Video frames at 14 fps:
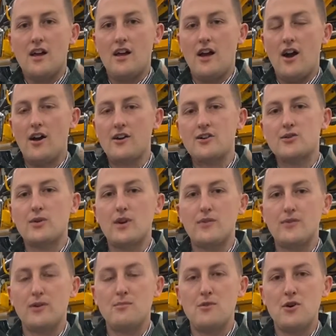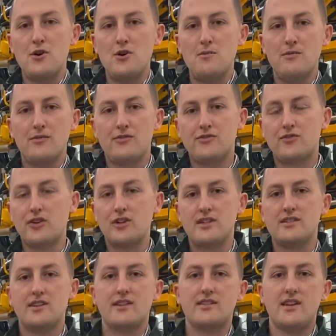120 foot boom,
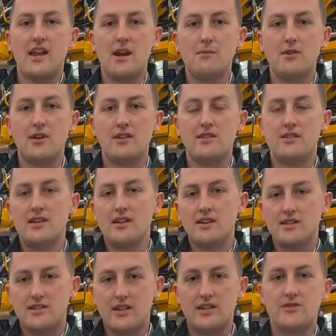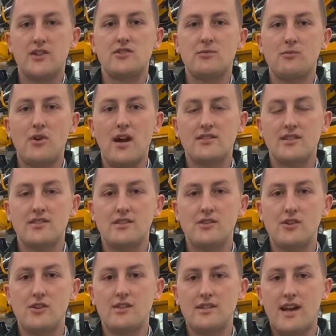36 cameras, six vision processing units